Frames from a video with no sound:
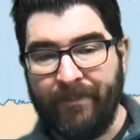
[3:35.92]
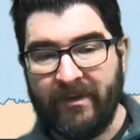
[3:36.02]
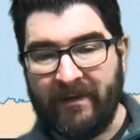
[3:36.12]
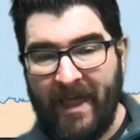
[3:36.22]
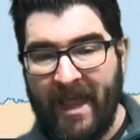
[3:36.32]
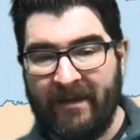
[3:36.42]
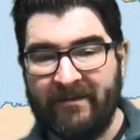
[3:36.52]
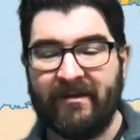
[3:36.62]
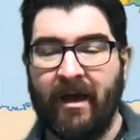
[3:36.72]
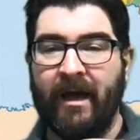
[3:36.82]

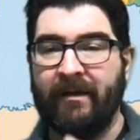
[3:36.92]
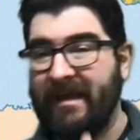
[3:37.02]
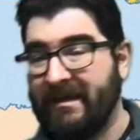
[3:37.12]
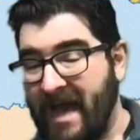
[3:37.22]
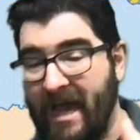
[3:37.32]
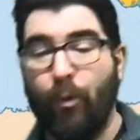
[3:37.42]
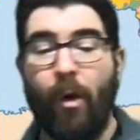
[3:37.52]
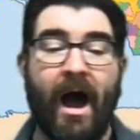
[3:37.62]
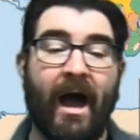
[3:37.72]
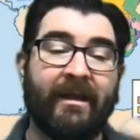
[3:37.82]
lands, take
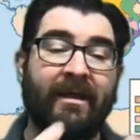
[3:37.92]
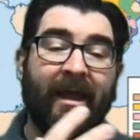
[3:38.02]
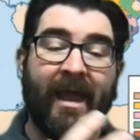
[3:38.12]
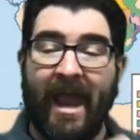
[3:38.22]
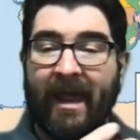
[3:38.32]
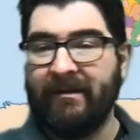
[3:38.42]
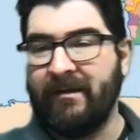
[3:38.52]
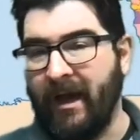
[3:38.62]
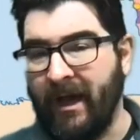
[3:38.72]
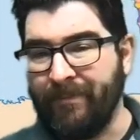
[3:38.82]
Taiwan, and
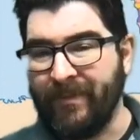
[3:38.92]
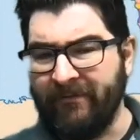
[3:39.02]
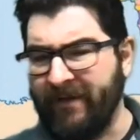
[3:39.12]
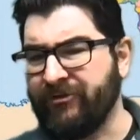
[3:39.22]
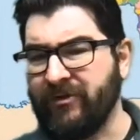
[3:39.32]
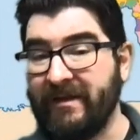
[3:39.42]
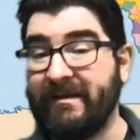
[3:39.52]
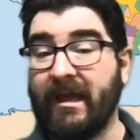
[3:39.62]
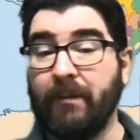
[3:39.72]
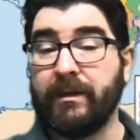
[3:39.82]
eventually
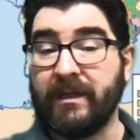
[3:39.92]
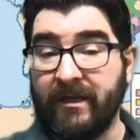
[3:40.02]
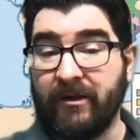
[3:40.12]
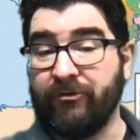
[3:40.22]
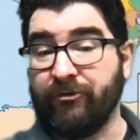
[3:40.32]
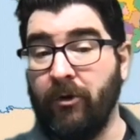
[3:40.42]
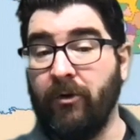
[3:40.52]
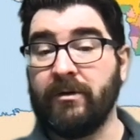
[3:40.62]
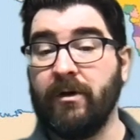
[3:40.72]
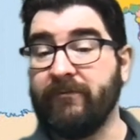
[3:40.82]
take complete
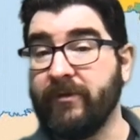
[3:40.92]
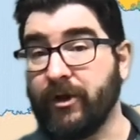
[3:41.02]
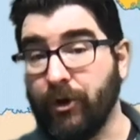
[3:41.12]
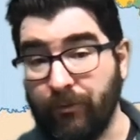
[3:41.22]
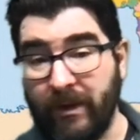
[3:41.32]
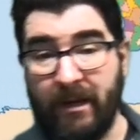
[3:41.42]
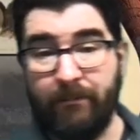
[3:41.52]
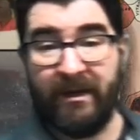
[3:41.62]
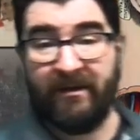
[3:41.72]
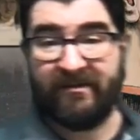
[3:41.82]
control over the Korean
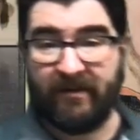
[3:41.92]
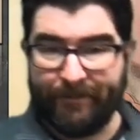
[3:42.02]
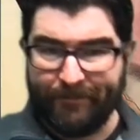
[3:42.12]
Peninsula.